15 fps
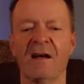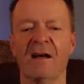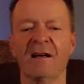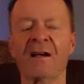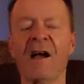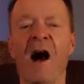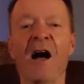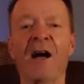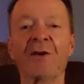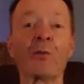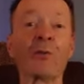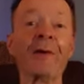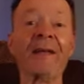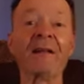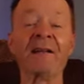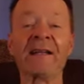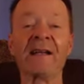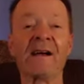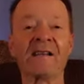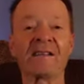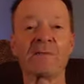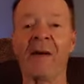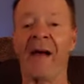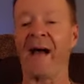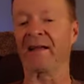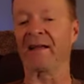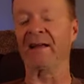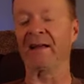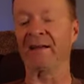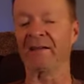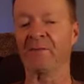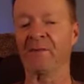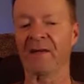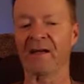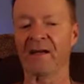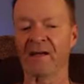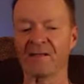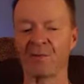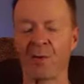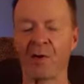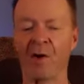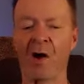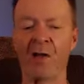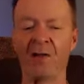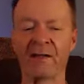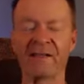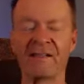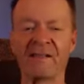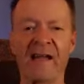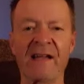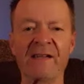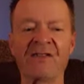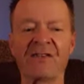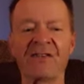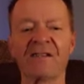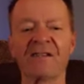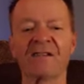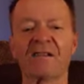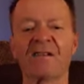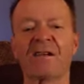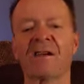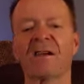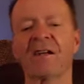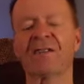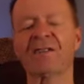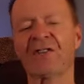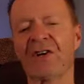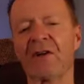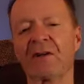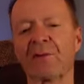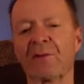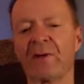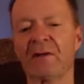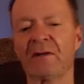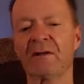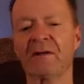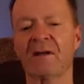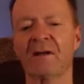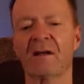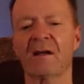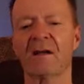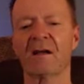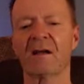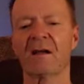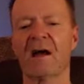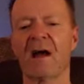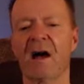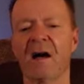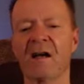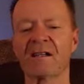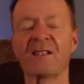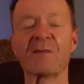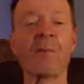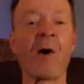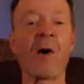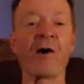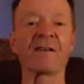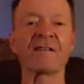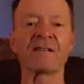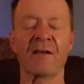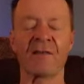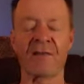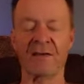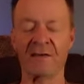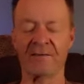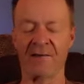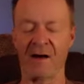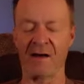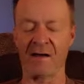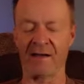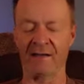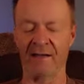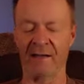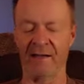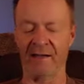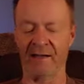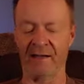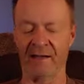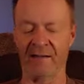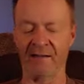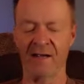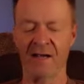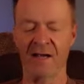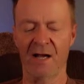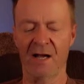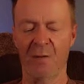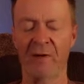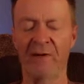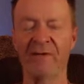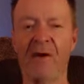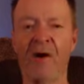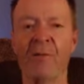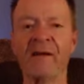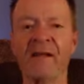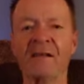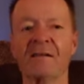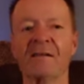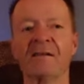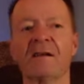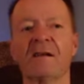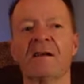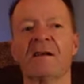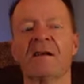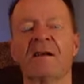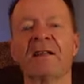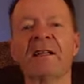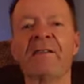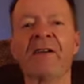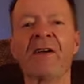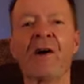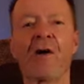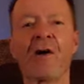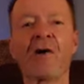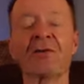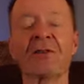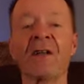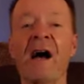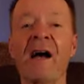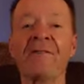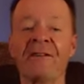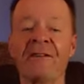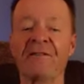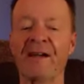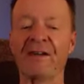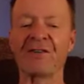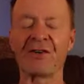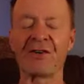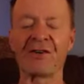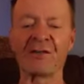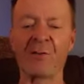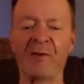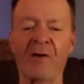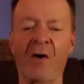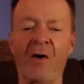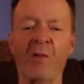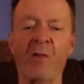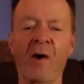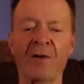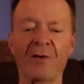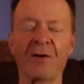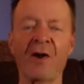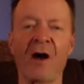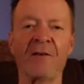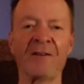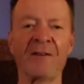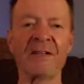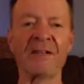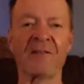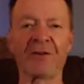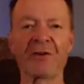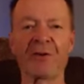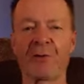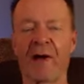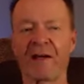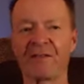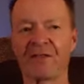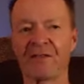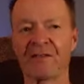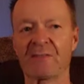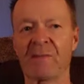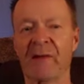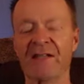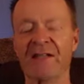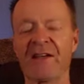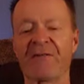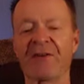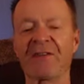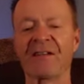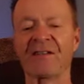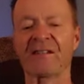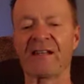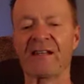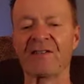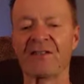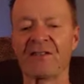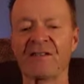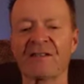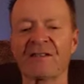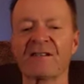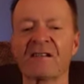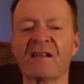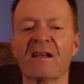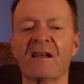God reeling us back in because we're all extensions, children, uh, sparks of the divine, and we've all been living our own life adventures. We've all wandered off in different directions, made different decisions,